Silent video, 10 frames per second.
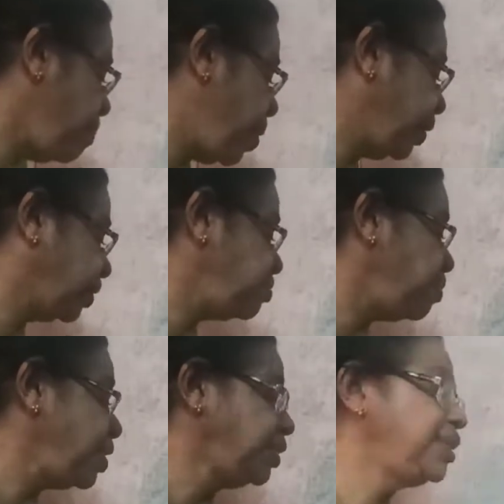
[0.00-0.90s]

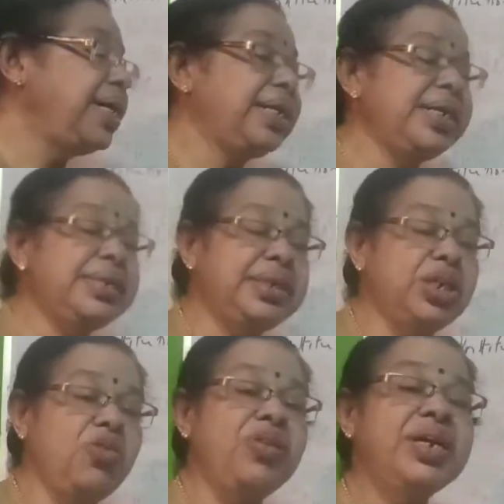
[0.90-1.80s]
maximize
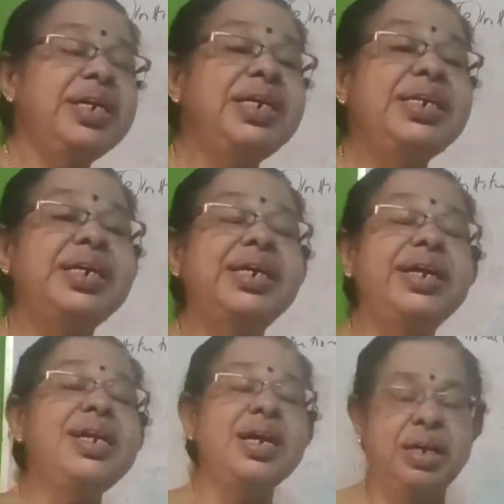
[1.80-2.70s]
generation of
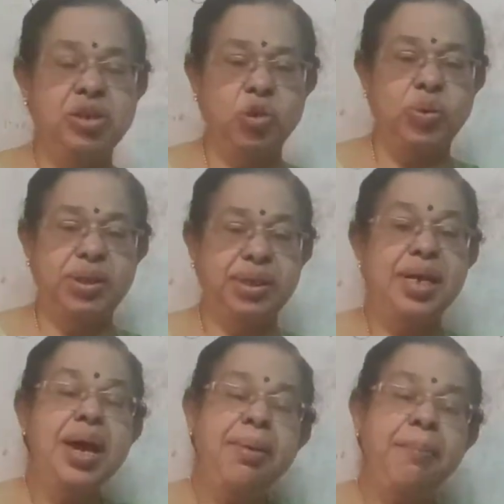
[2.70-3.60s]
internal resources.
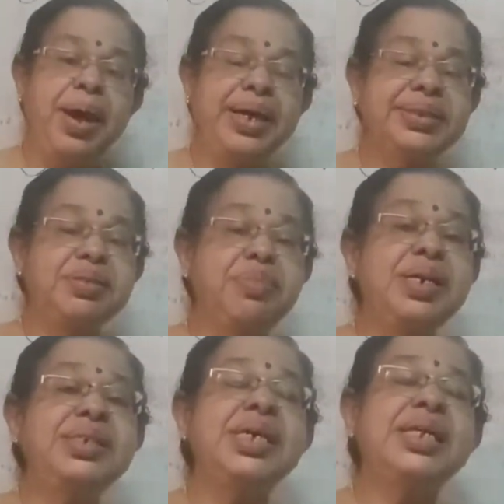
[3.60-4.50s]

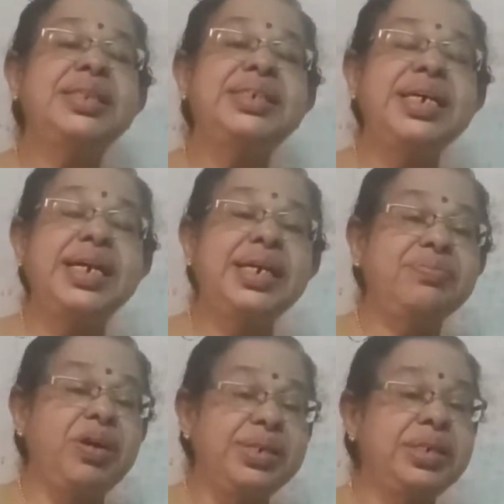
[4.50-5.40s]
Maximize the
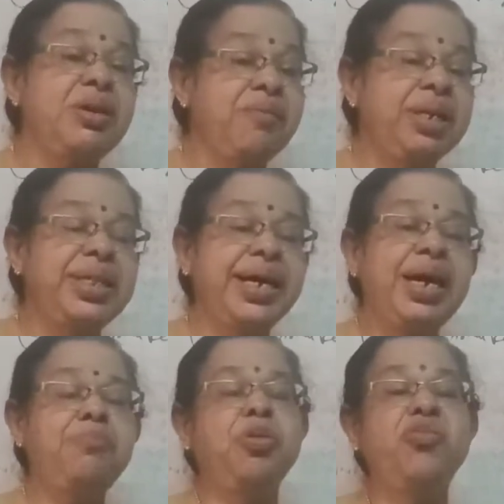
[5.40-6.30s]
that is with the
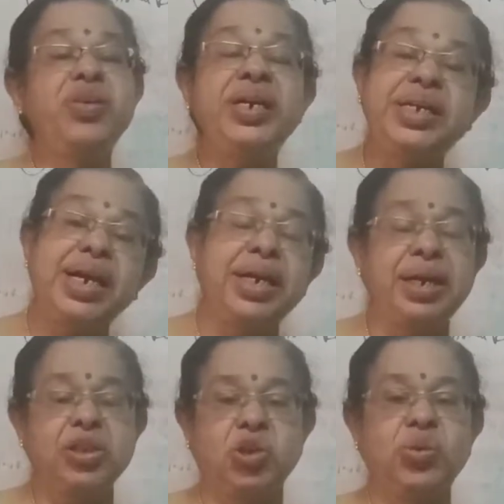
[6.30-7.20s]
help of
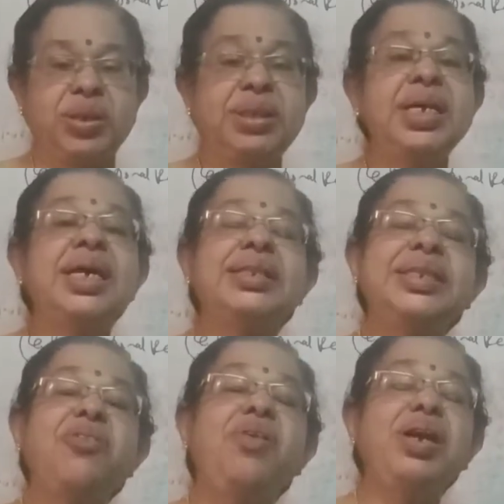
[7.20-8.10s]
internal resources,
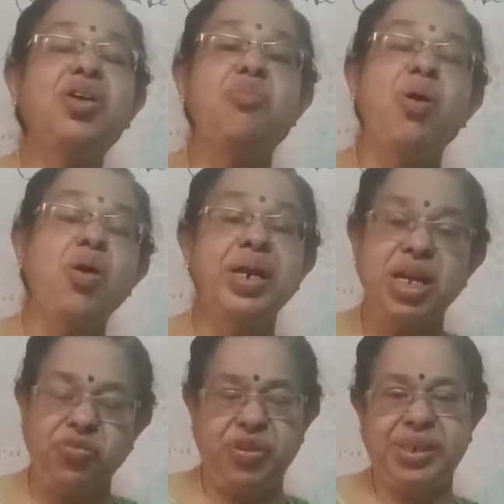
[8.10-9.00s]
they work
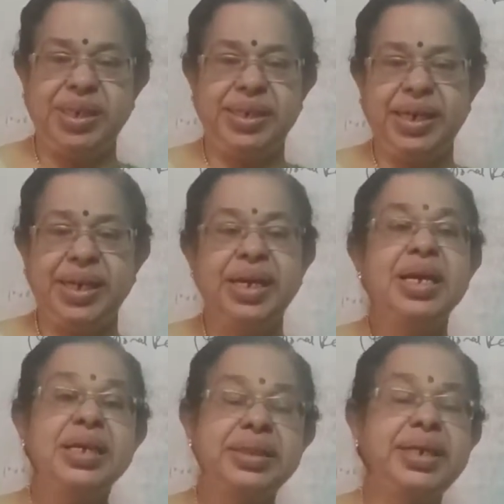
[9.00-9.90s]
more efficiently.
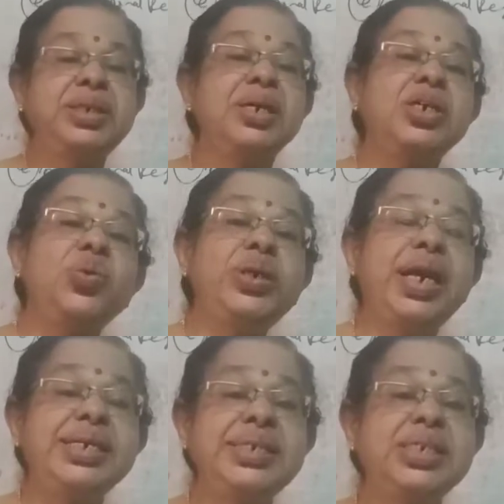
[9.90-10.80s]
That is
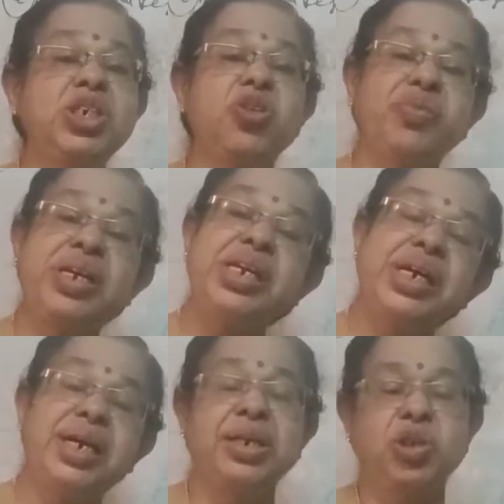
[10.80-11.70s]
utilization of
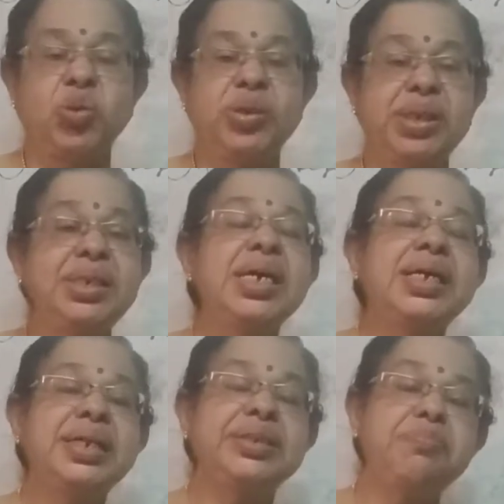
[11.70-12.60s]
internal resources,
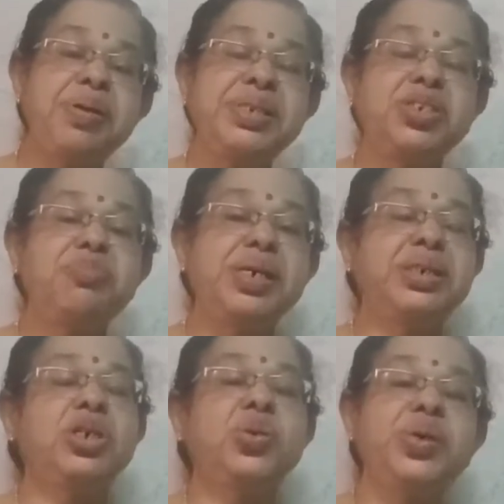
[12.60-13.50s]
that the best
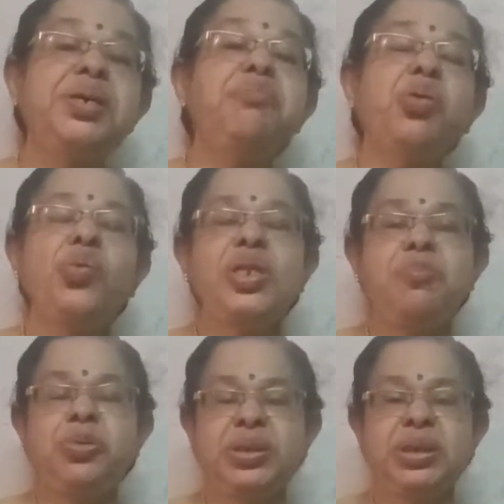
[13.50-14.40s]
measure to improve
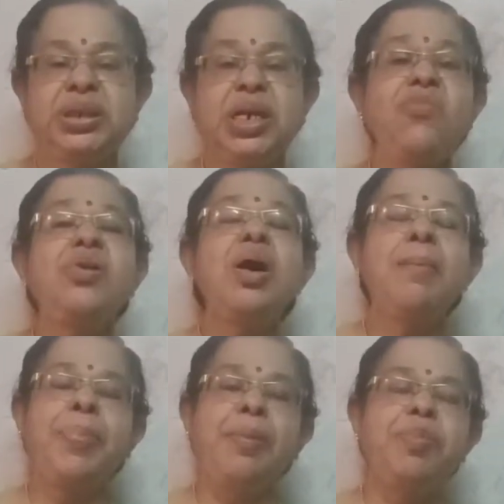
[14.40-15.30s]
the position of
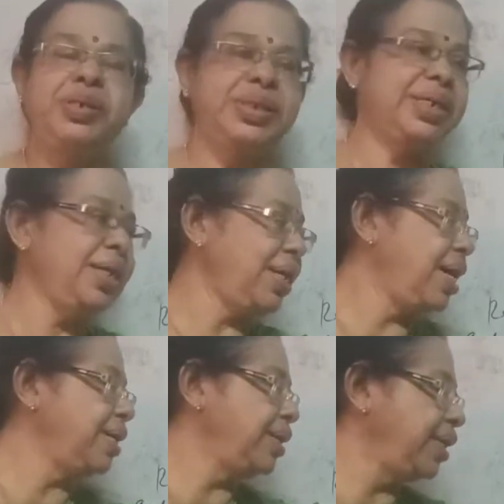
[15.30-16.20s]
public sector
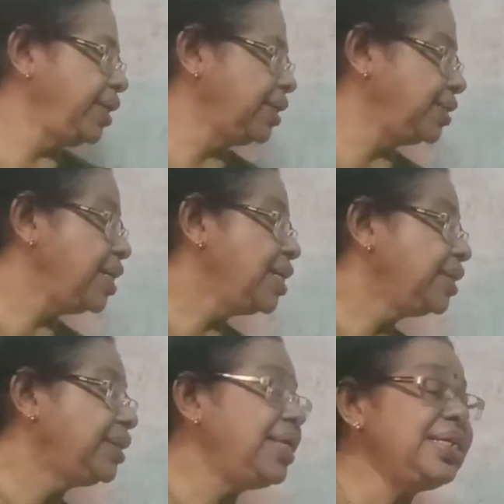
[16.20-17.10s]
undertaking.
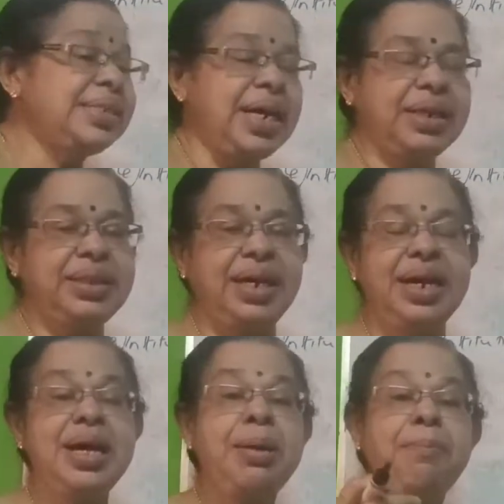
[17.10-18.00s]
These are
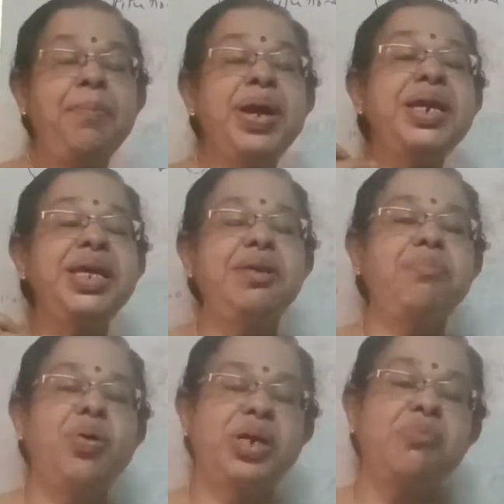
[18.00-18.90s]
the main
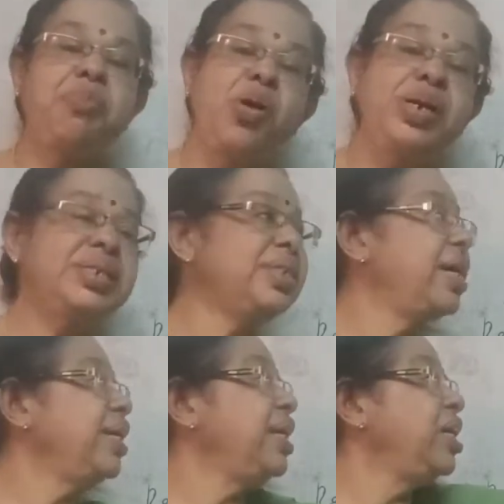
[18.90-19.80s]
important points
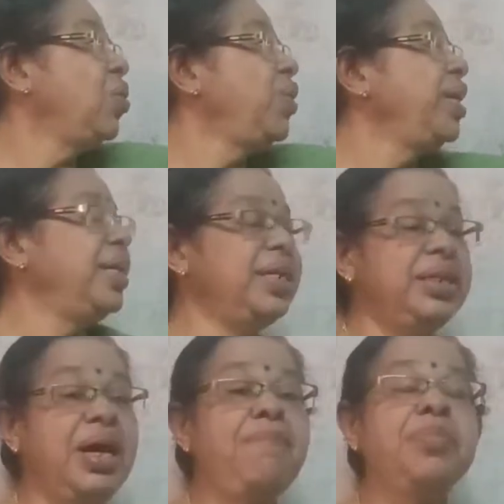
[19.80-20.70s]
are including
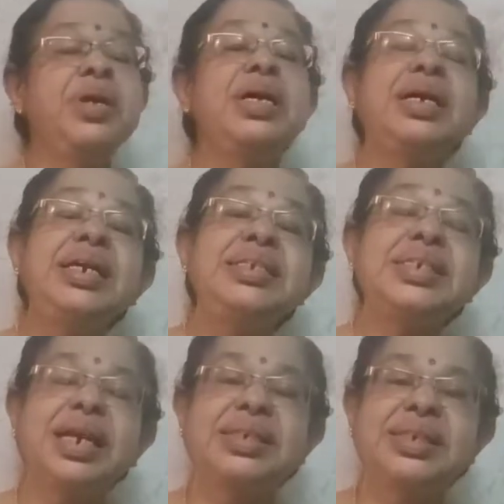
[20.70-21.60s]
in the
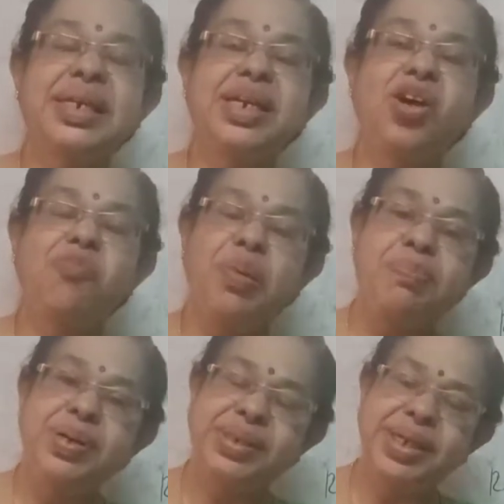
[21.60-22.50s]
restructuring of
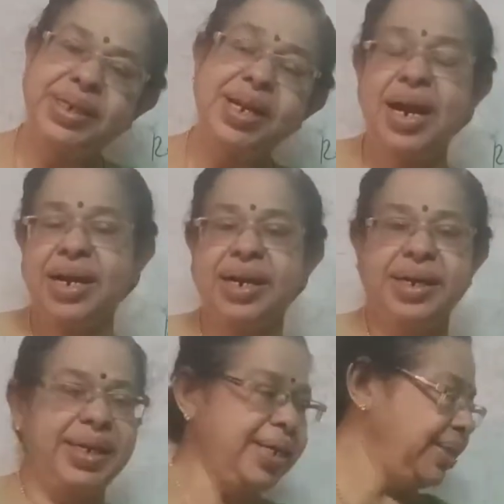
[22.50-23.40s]
public sector
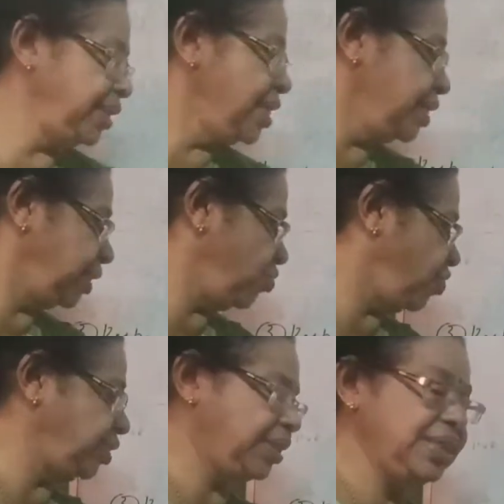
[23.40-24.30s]
undertaking. The
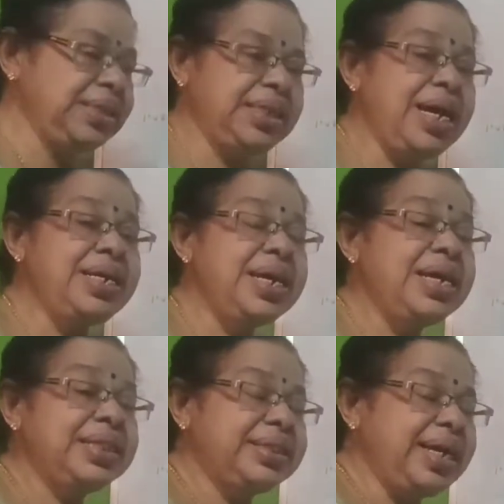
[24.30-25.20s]
first is that
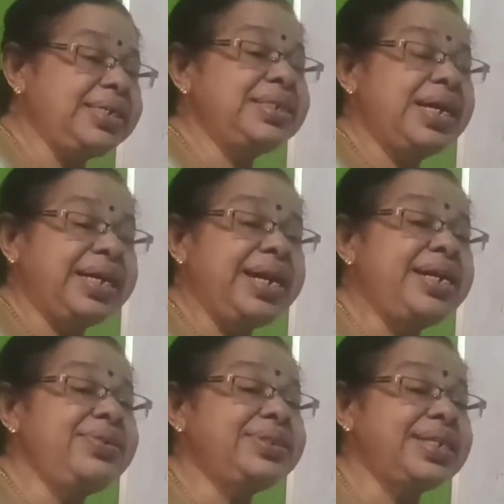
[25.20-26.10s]
there is
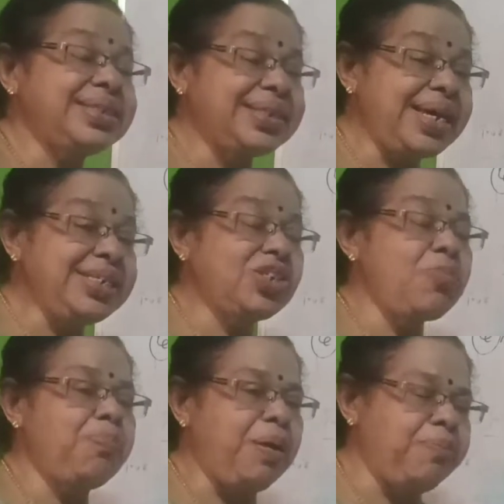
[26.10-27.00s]
reduce the size
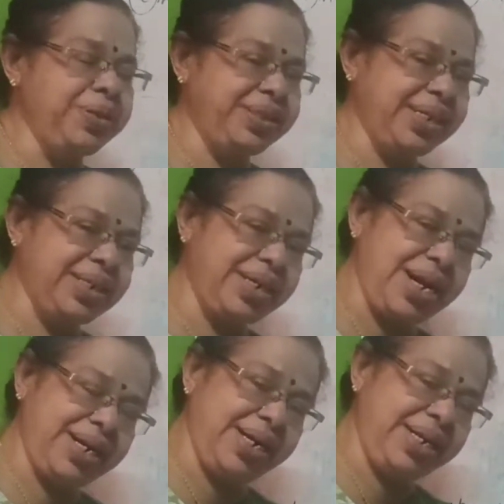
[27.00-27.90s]
of public sector
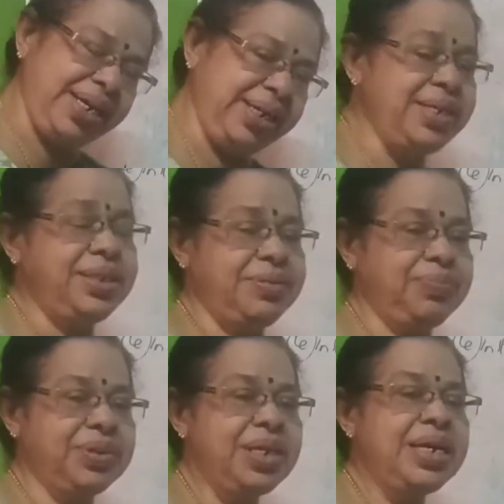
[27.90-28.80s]
undertakings.
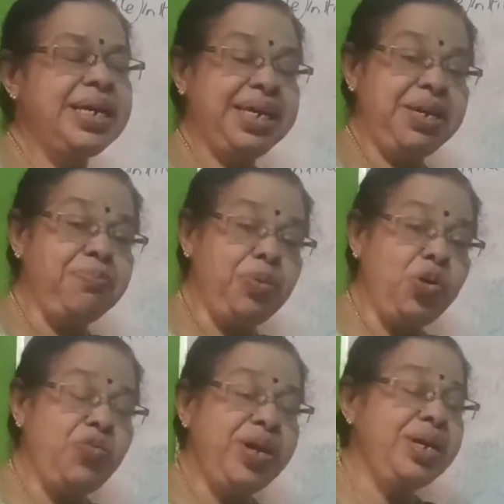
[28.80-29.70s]

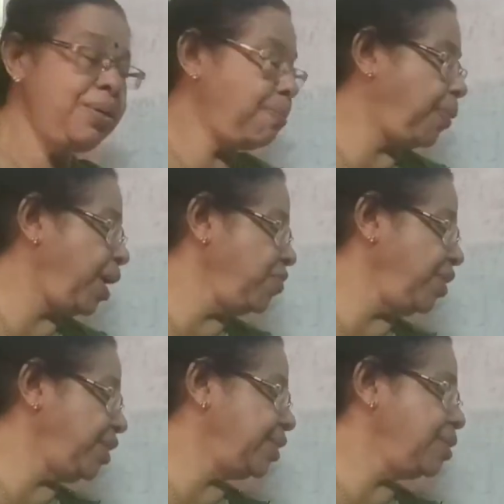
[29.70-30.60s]
improving
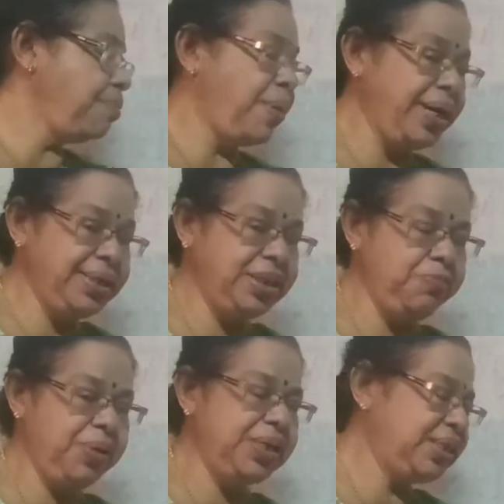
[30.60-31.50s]
private
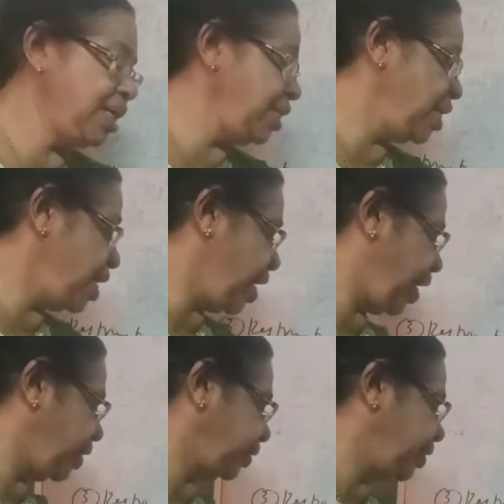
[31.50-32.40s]
participation,
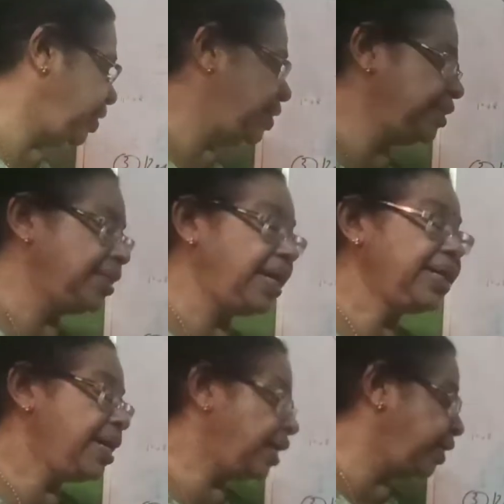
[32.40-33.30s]
and third is
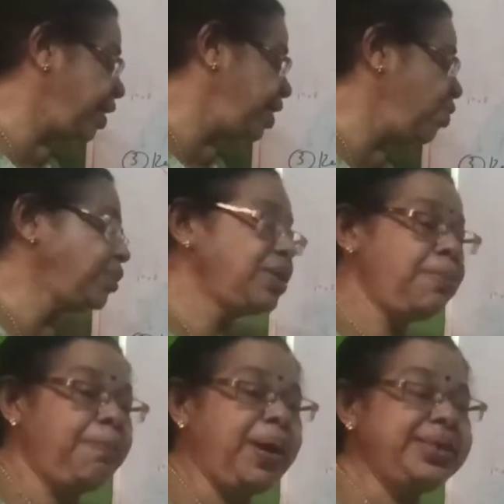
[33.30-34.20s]
that reduce
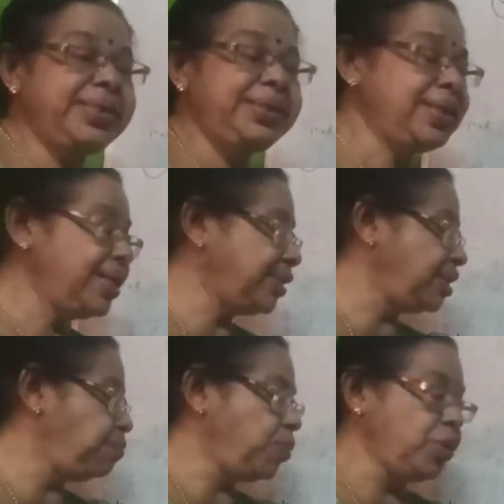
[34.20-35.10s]
budgetary
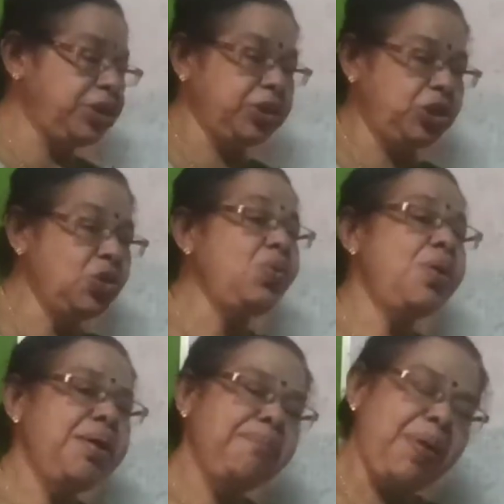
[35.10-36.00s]
support
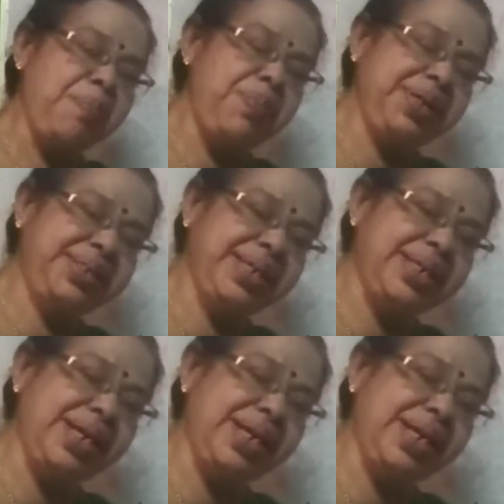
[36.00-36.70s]
to public sector